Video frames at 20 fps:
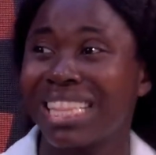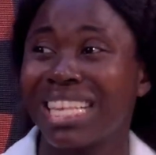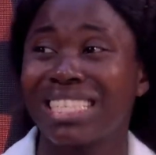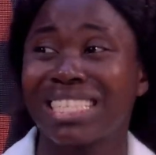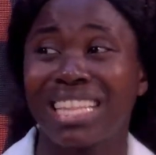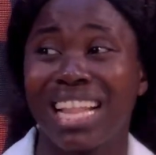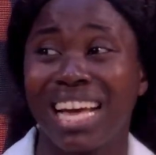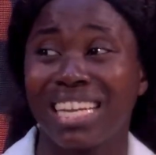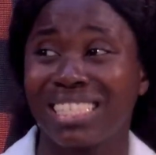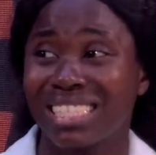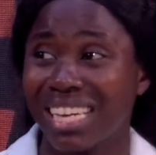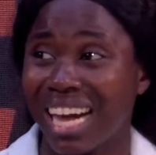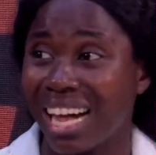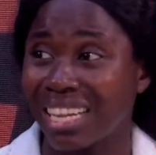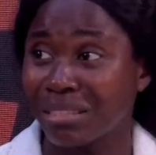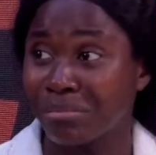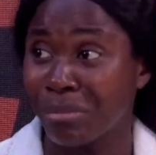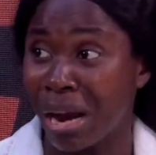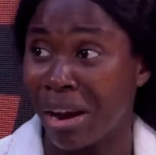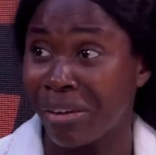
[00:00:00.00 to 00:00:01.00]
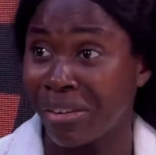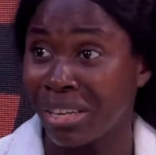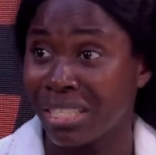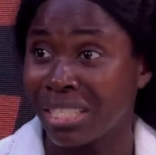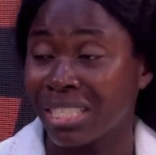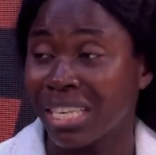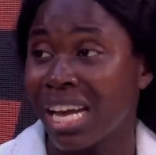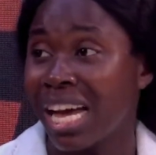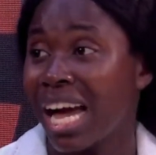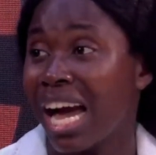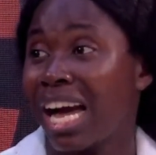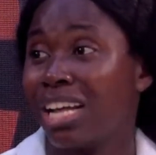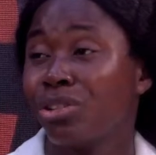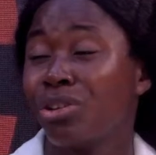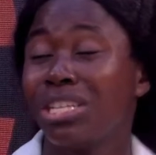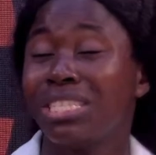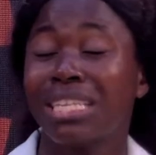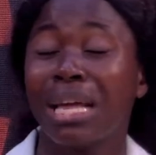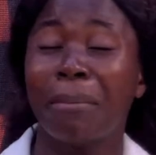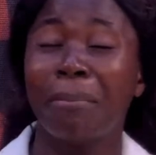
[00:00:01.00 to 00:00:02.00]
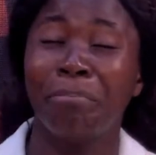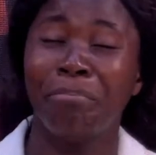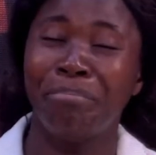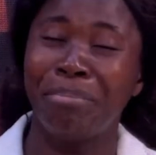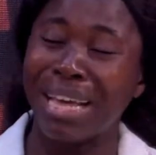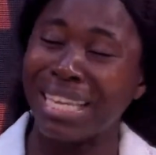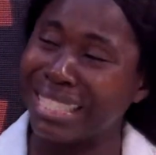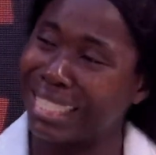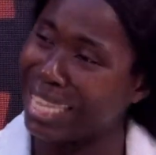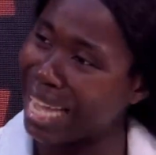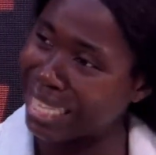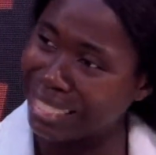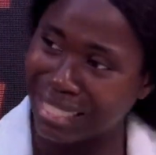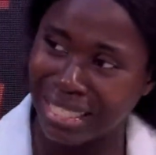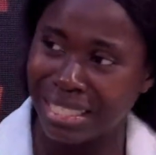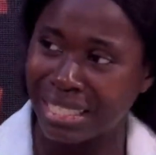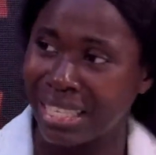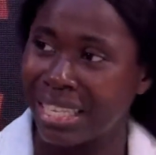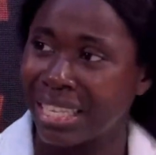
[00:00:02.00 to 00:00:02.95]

Things like child marriage, I know it's embedded